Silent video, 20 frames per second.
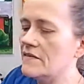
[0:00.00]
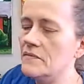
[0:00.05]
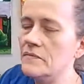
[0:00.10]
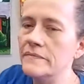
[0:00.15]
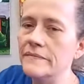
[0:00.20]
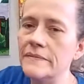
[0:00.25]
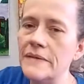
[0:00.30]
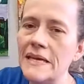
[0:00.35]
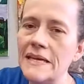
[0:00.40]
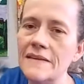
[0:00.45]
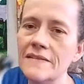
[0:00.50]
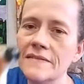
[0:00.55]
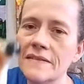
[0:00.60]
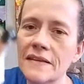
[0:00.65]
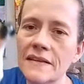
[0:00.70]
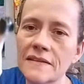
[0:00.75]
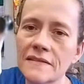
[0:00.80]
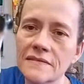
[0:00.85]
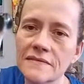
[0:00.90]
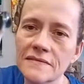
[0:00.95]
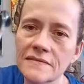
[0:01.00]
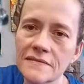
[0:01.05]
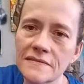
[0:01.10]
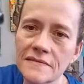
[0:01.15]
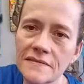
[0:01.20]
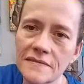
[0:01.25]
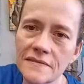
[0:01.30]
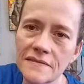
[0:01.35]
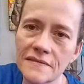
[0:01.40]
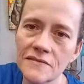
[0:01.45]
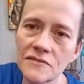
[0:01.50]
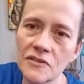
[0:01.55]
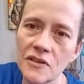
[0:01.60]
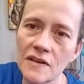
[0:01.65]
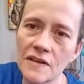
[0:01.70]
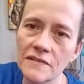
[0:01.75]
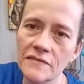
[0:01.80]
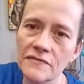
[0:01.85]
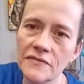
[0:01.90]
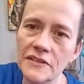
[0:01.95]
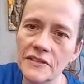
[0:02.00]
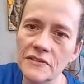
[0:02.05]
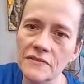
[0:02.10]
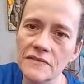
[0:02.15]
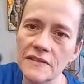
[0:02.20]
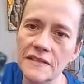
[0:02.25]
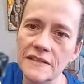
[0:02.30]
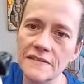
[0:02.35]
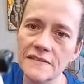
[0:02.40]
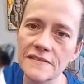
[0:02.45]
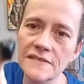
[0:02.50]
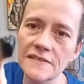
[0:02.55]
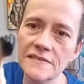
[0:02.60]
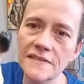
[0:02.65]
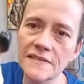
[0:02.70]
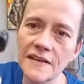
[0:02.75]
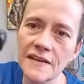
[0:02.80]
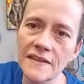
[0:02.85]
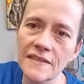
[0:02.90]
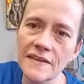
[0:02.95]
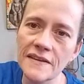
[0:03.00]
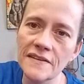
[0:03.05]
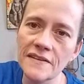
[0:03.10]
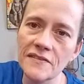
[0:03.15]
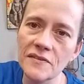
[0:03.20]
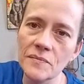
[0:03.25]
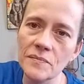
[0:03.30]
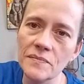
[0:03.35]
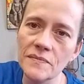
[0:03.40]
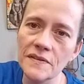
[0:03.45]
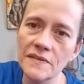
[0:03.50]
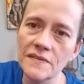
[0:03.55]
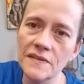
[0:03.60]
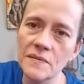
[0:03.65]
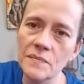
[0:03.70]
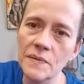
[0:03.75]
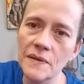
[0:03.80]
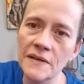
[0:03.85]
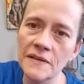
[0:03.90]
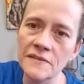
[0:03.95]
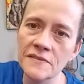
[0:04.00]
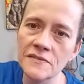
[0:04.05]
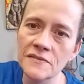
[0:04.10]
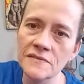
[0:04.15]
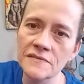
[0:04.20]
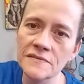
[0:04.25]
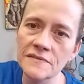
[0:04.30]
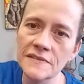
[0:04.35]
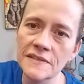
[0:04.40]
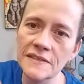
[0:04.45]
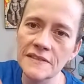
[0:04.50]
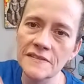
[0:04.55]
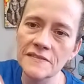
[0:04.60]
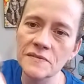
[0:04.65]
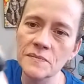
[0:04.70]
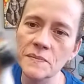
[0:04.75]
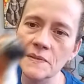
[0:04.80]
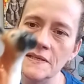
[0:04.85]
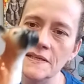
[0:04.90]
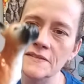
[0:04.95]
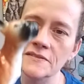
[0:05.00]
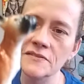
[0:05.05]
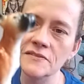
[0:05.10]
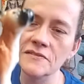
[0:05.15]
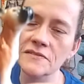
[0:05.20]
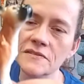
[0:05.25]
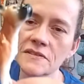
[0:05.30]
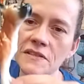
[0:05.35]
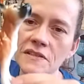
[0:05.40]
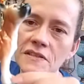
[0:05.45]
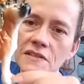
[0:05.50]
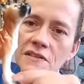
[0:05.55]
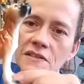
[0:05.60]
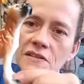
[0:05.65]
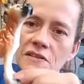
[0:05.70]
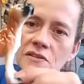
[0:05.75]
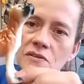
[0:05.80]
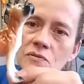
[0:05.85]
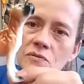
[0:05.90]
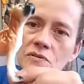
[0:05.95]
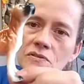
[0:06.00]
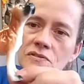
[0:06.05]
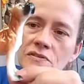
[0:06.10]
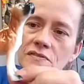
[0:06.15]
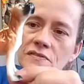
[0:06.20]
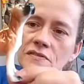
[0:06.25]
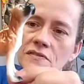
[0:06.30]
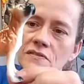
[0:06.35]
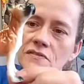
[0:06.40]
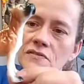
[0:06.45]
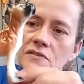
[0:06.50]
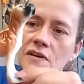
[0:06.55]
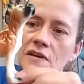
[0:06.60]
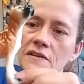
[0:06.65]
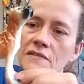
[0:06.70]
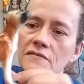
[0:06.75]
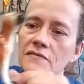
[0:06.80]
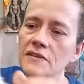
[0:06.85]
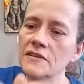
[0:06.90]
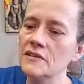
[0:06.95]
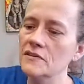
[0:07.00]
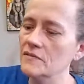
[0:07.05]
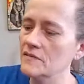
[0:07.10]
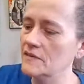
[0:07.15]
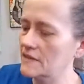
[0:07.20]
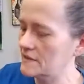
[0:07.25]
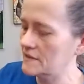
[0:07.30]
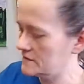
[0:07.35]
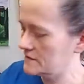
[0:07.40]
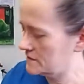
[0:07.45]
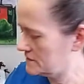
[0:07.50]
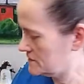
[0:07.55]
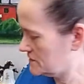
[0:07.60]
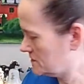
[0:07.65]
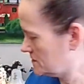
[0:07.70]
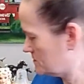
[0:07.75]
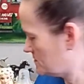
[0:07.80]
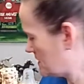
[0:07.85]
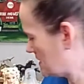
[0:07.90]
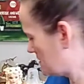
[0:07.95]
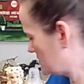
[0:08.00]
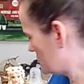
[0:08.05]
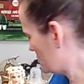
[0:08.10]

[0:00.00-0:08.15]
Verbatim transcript: amazing dog figurines. This guy, I think he's a is he a boxer? I think he's a boxer. Gorgeous little dog figurine, made in